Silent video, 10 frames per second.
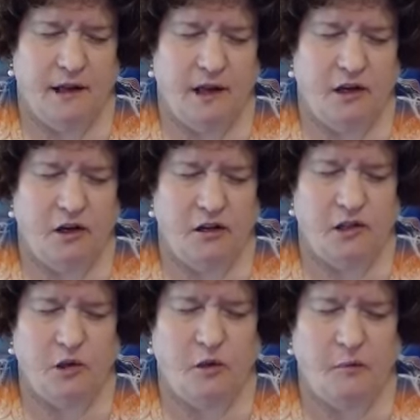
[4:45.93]
and your
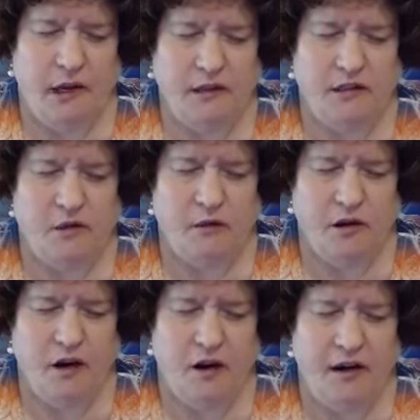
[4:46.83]
soul picked to
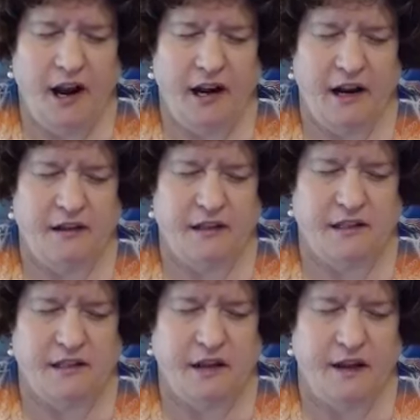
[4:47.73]
incarnate in
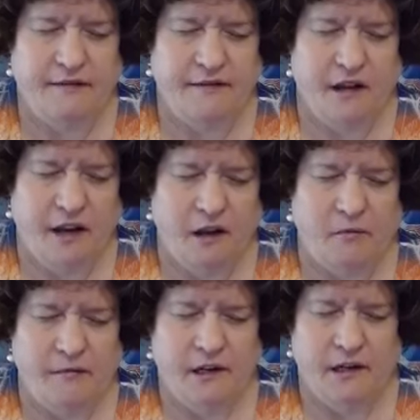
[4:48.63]
this lifetime